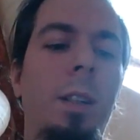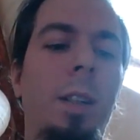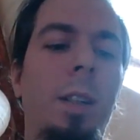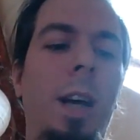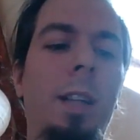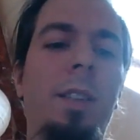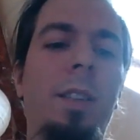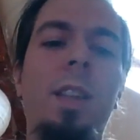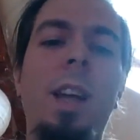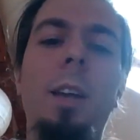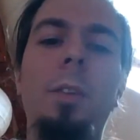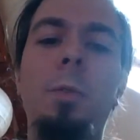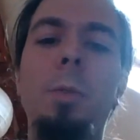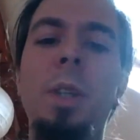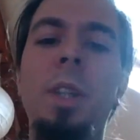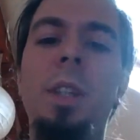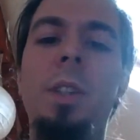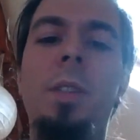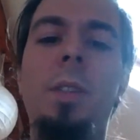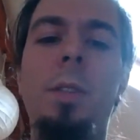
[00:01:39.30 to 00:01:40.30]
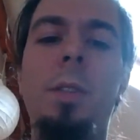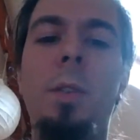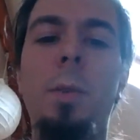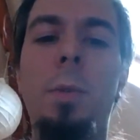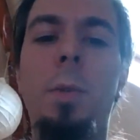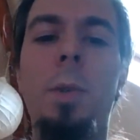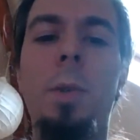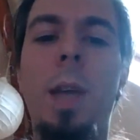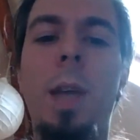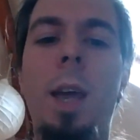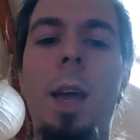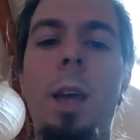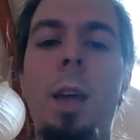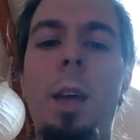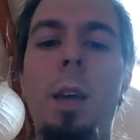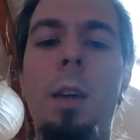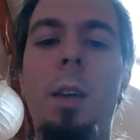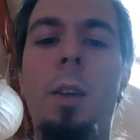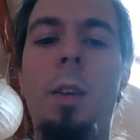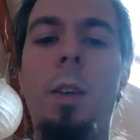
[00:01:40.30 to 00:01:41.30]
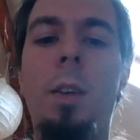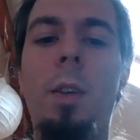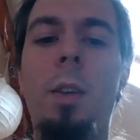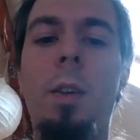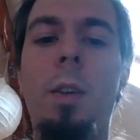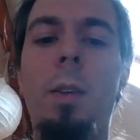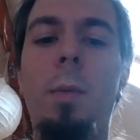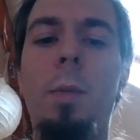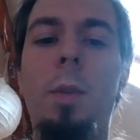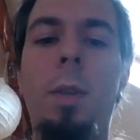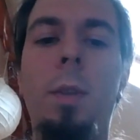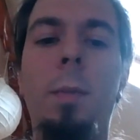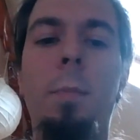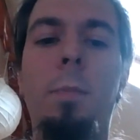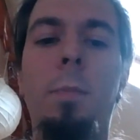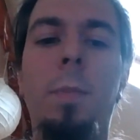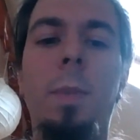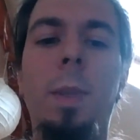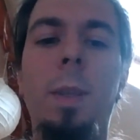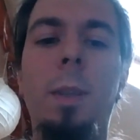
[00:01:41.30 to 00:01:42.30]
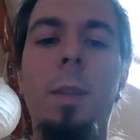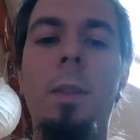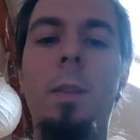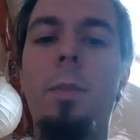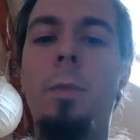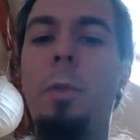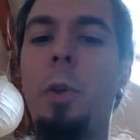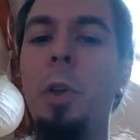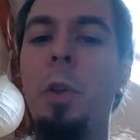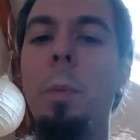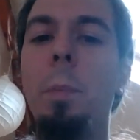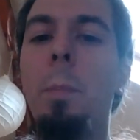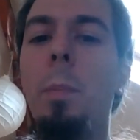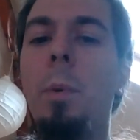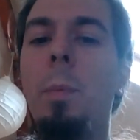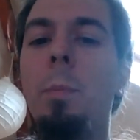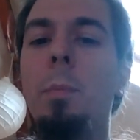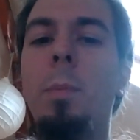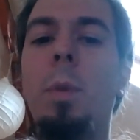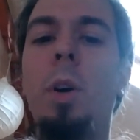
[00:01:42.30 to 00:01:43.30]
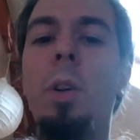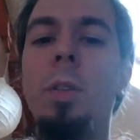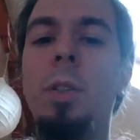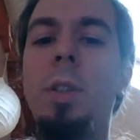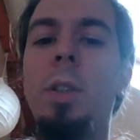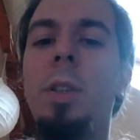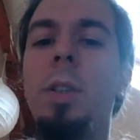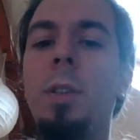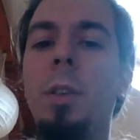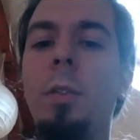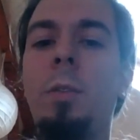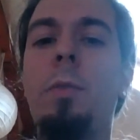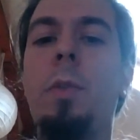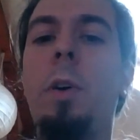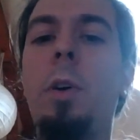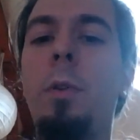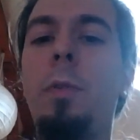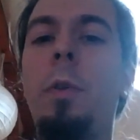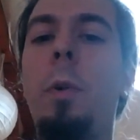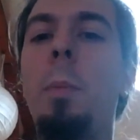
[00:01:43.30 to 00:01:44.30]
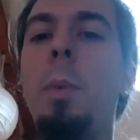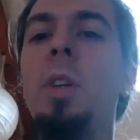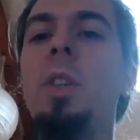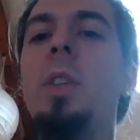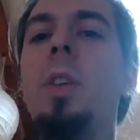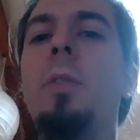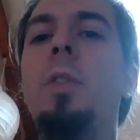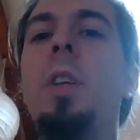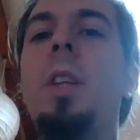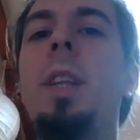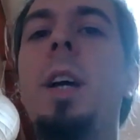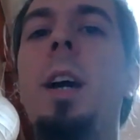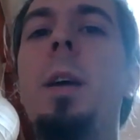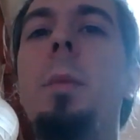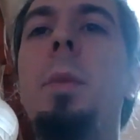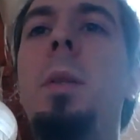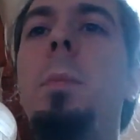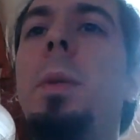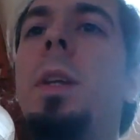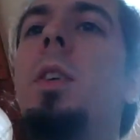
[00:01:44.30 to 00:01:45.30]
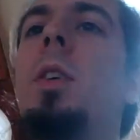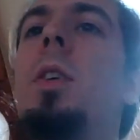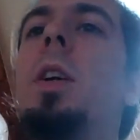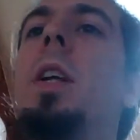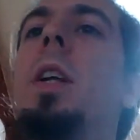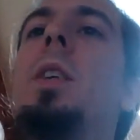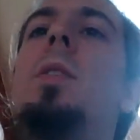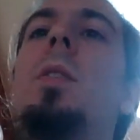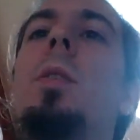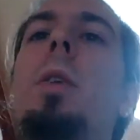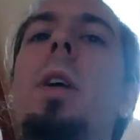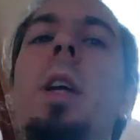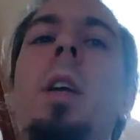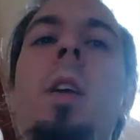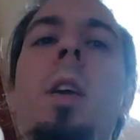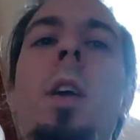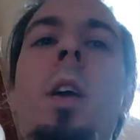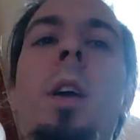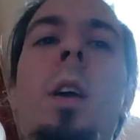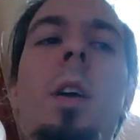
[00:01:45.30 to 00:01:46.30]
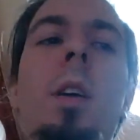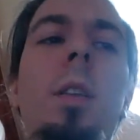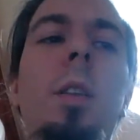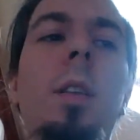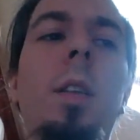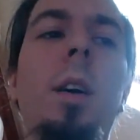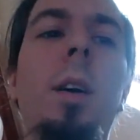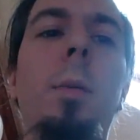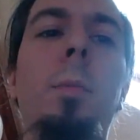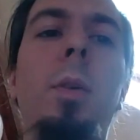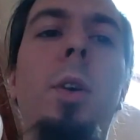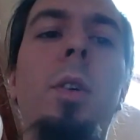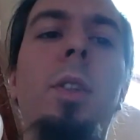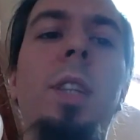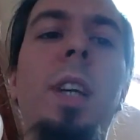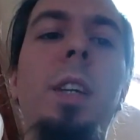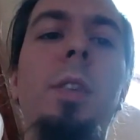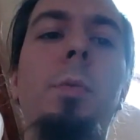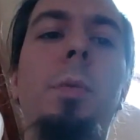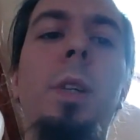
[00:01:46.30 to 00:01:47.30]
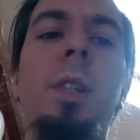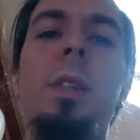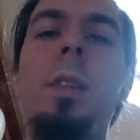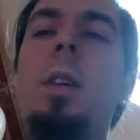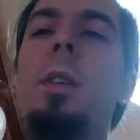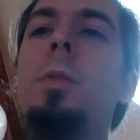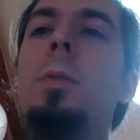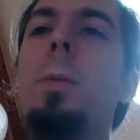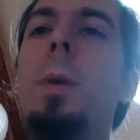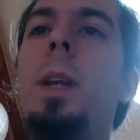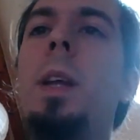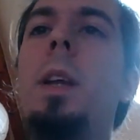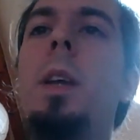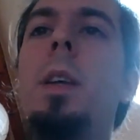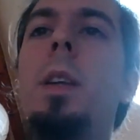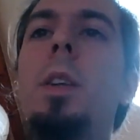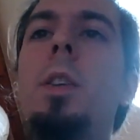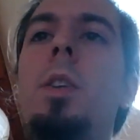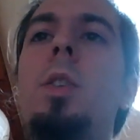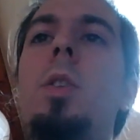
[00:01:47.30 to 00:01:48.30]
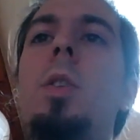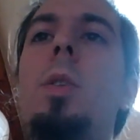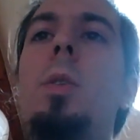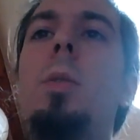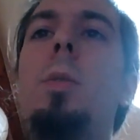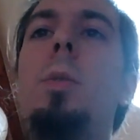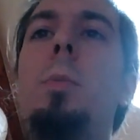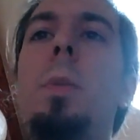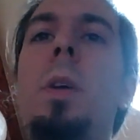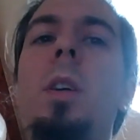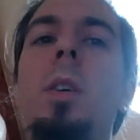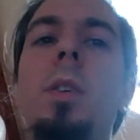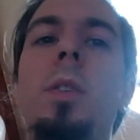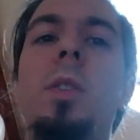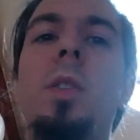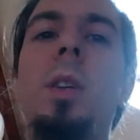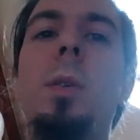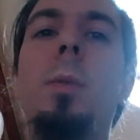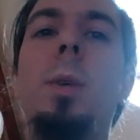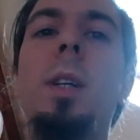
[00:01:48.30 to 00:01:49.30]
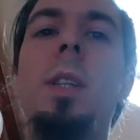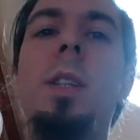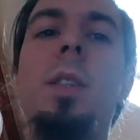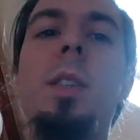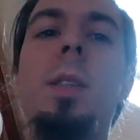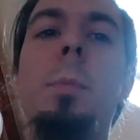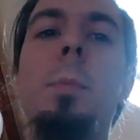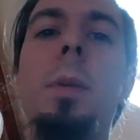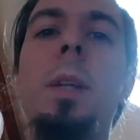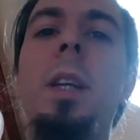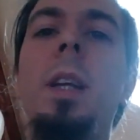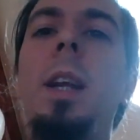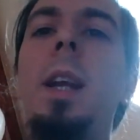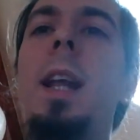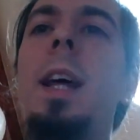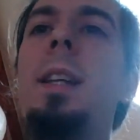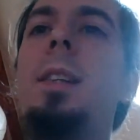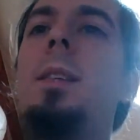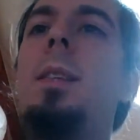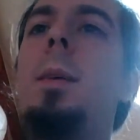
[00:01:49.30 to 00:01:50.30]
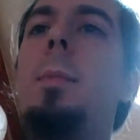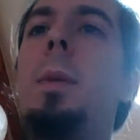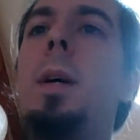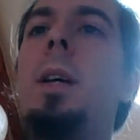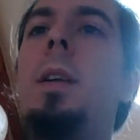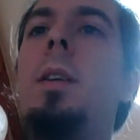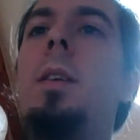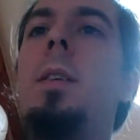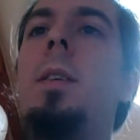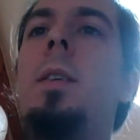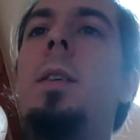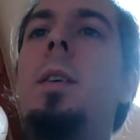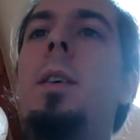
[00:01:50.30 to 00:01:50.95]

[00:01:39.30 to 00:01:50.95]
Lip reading: I'd start with to say for most of the time in Bitcoin history, the block size was not really an issue because there was simply less demand